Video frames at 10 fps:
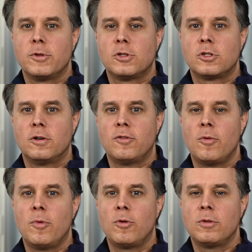servo
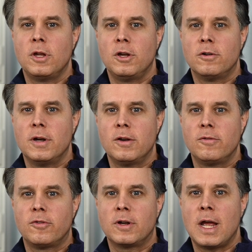mode that you're in
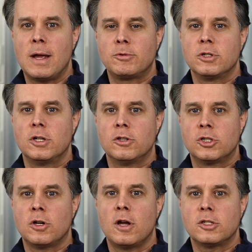for capturing your
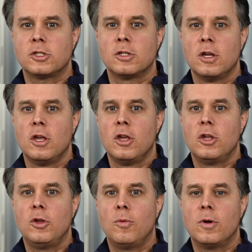shots,
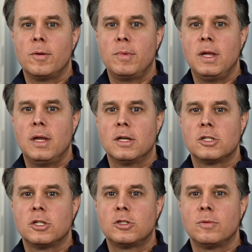you want to be in a
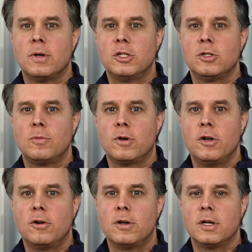situation where
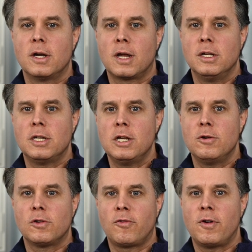you're in a
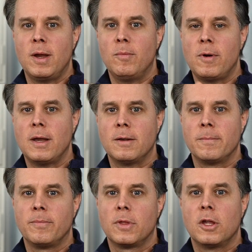continuous frame rate.
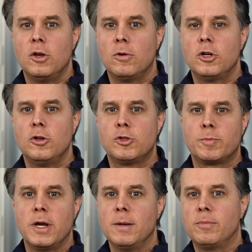You don't want to do
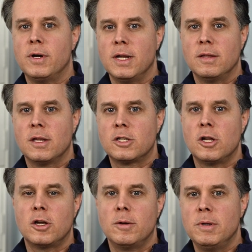spray and pray. That's
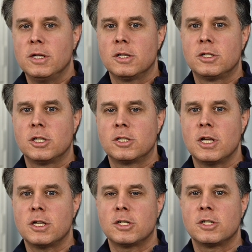not going to be a
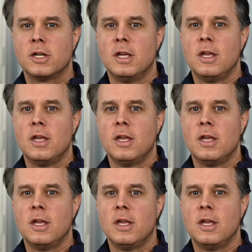success.